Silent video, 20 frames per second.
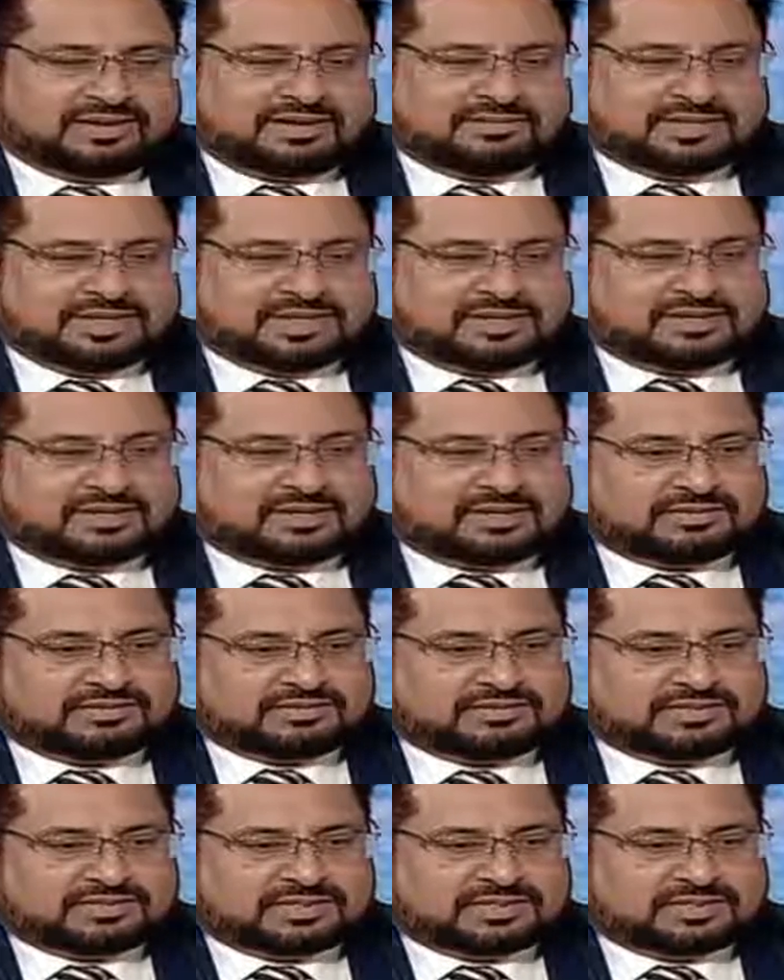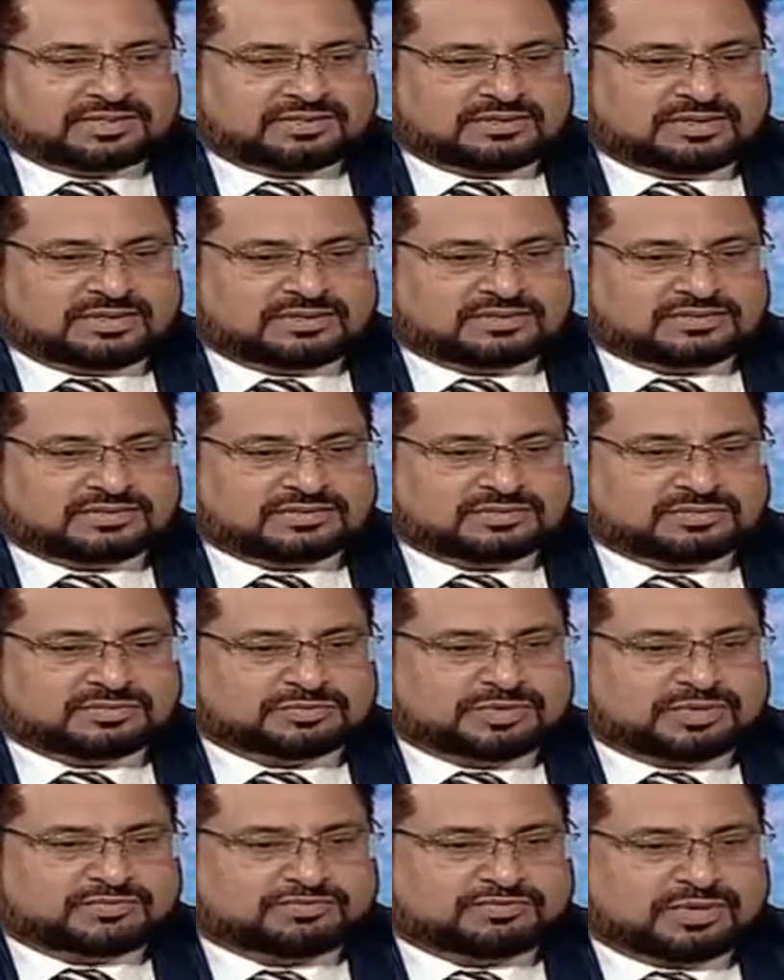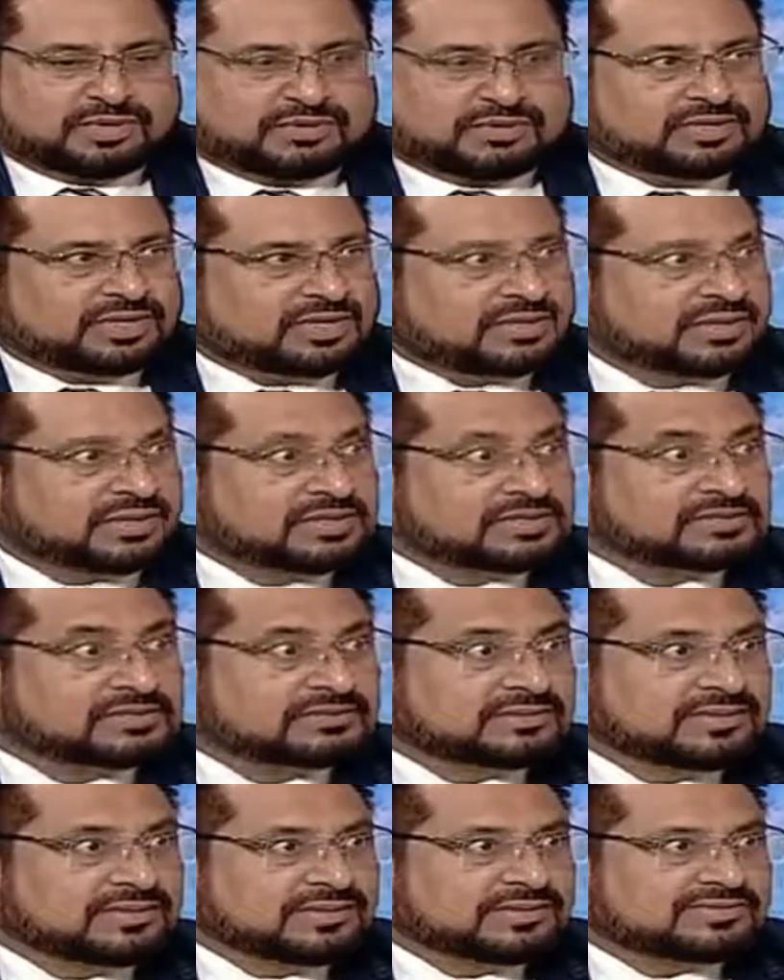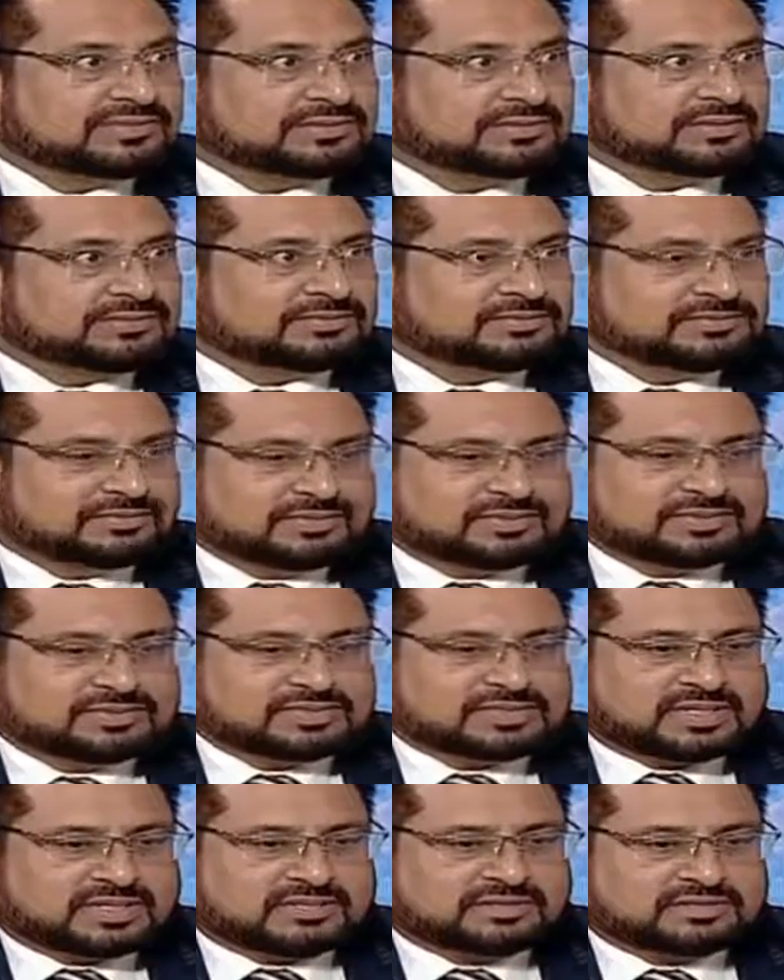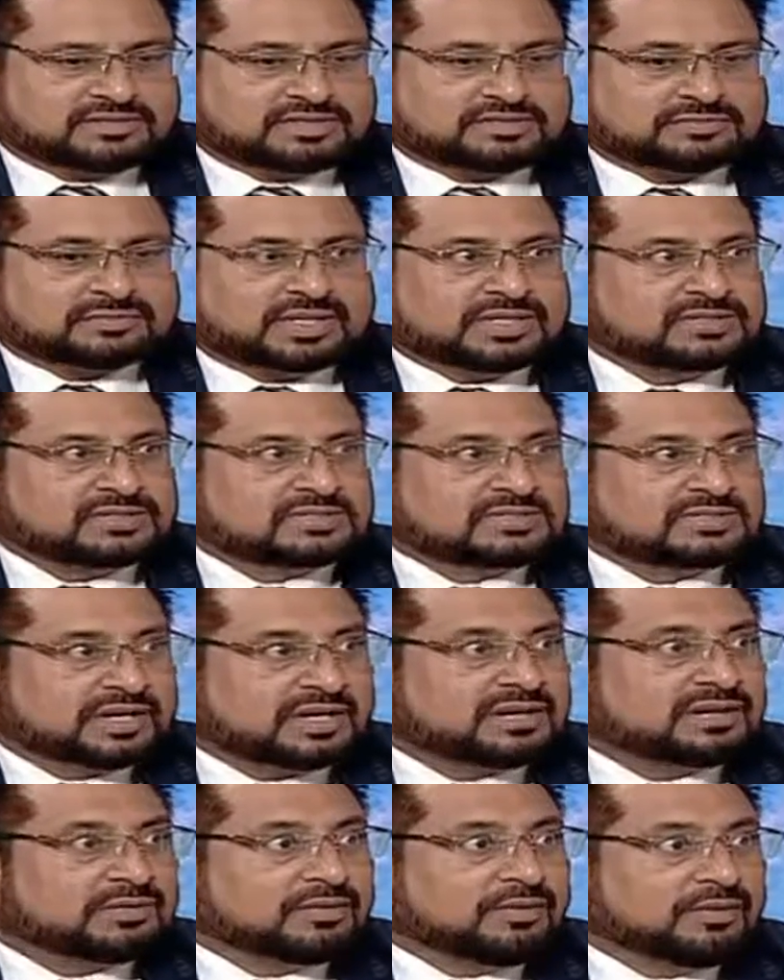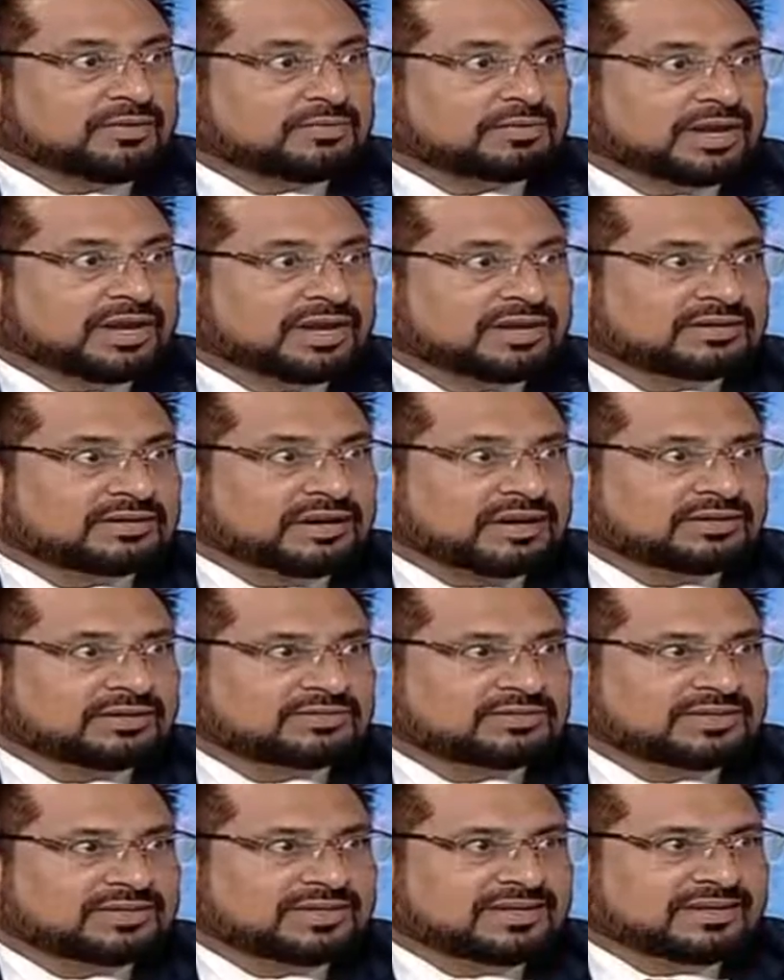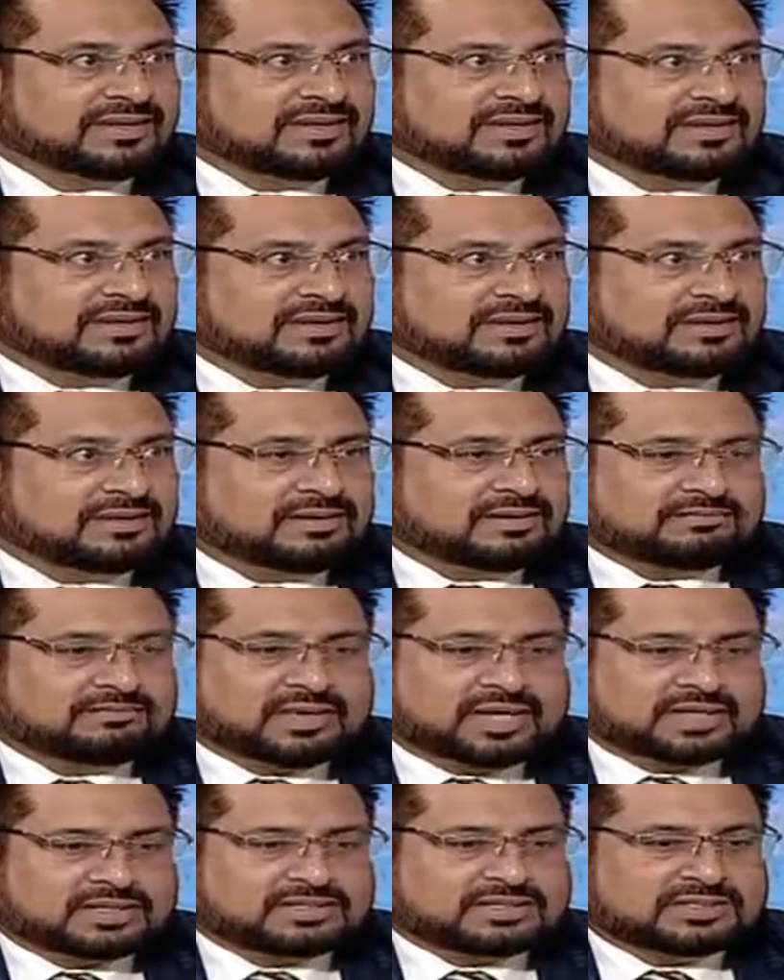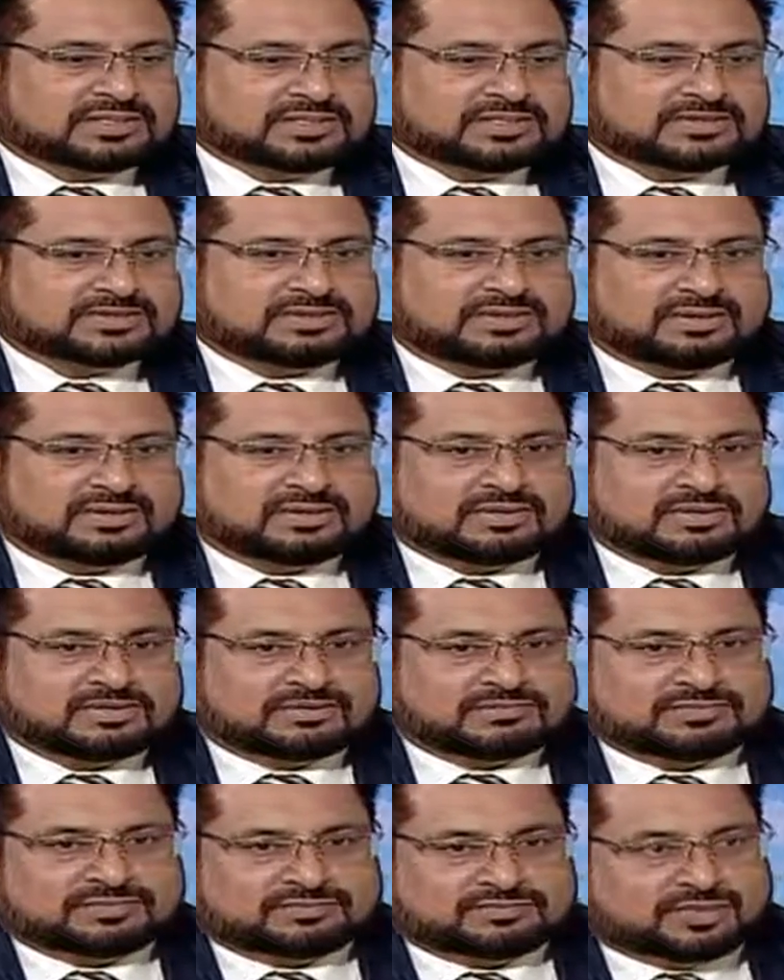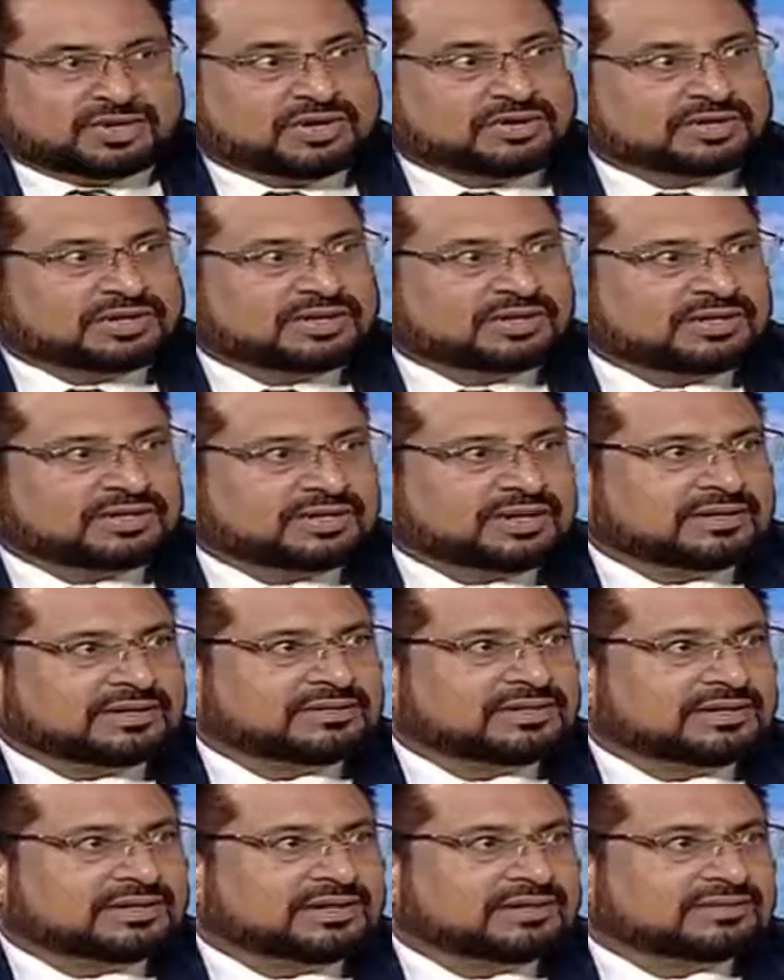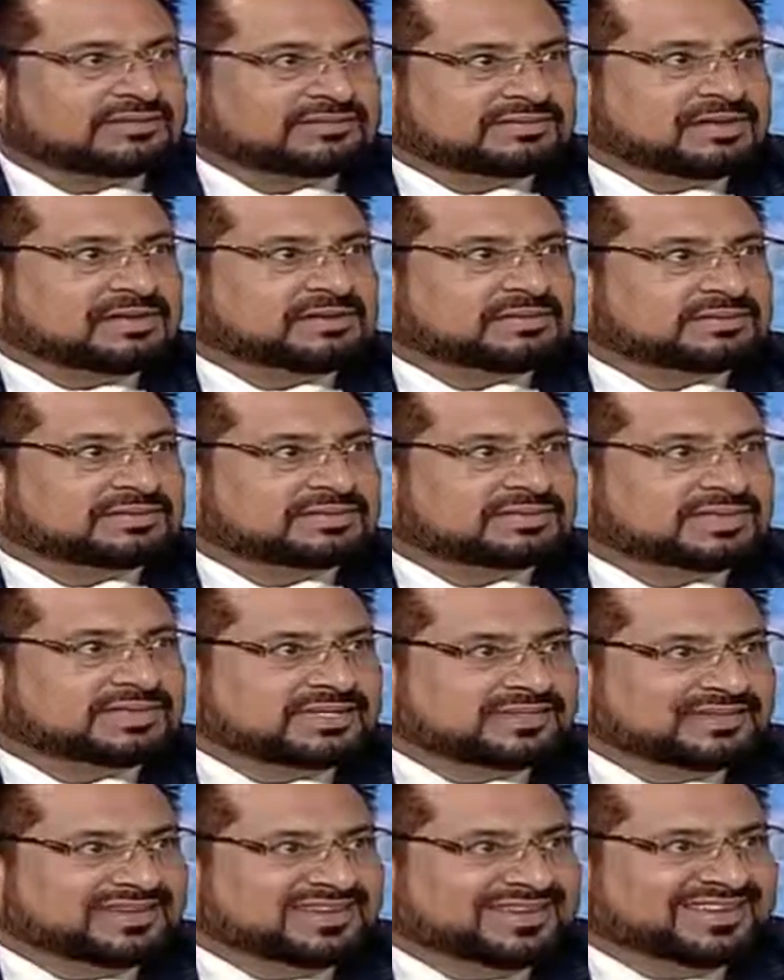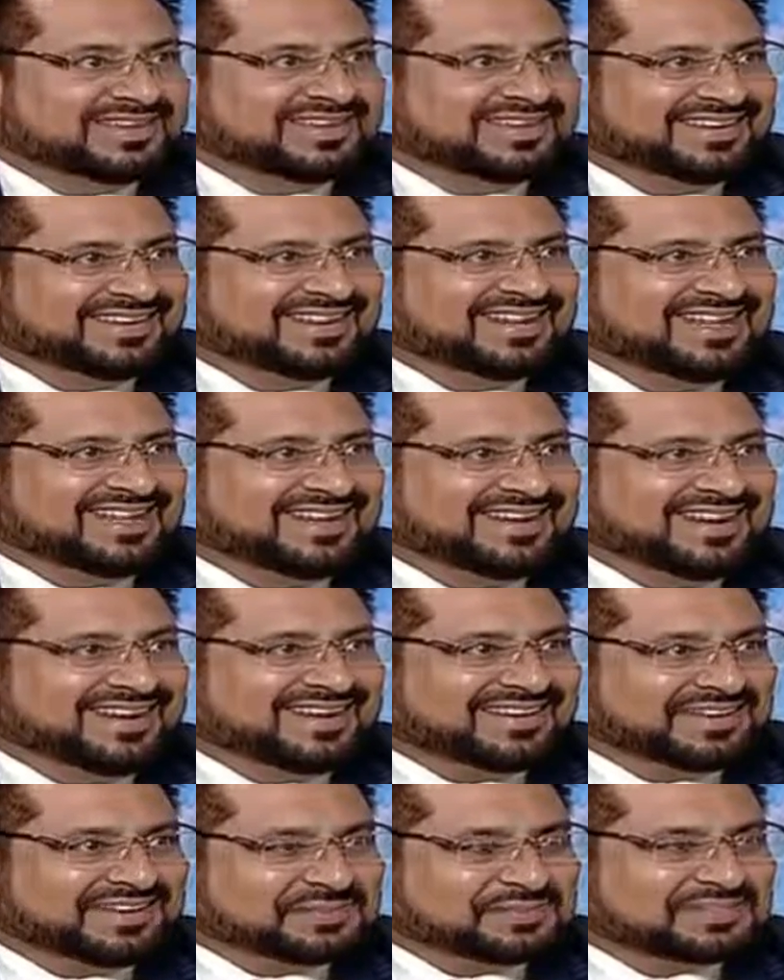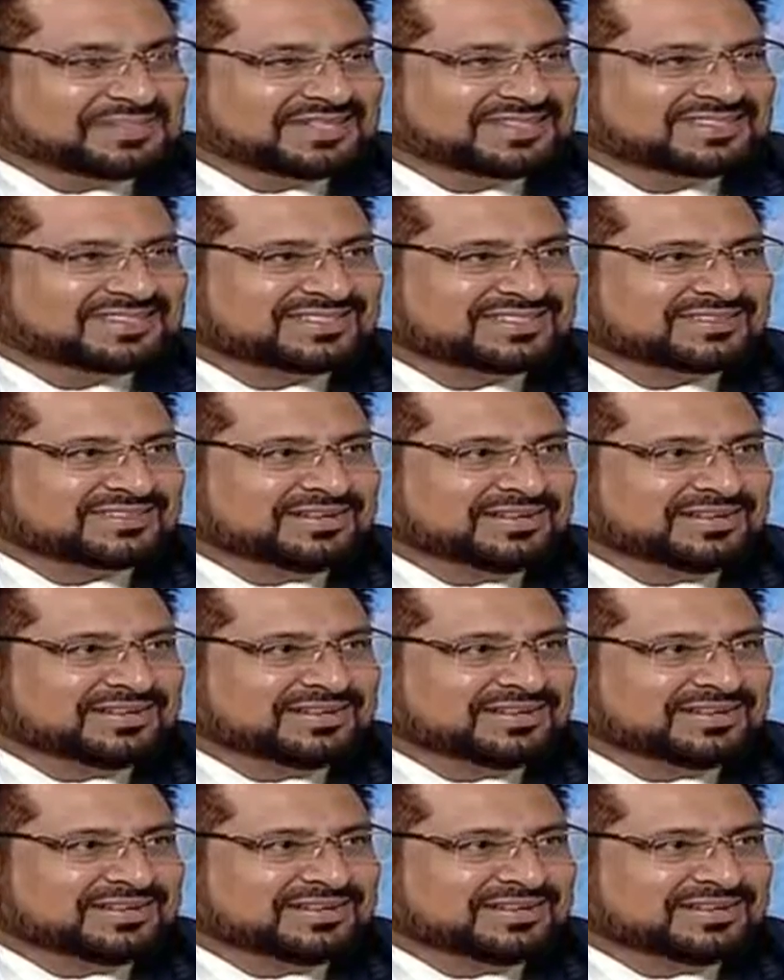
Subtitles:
I'm here around now 2.5 decades. So, say it's my second homeland now. My kids all born here and they are now in higher education.